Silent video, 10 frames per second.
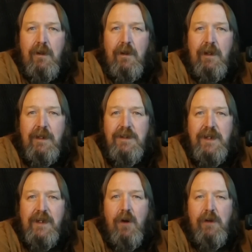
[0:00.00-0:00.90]
It is a
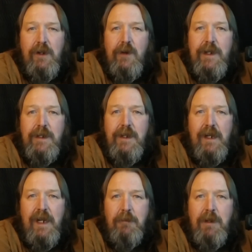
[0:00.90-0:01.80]
cardioid
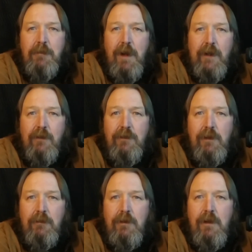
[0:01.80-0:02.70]
dynamic microphone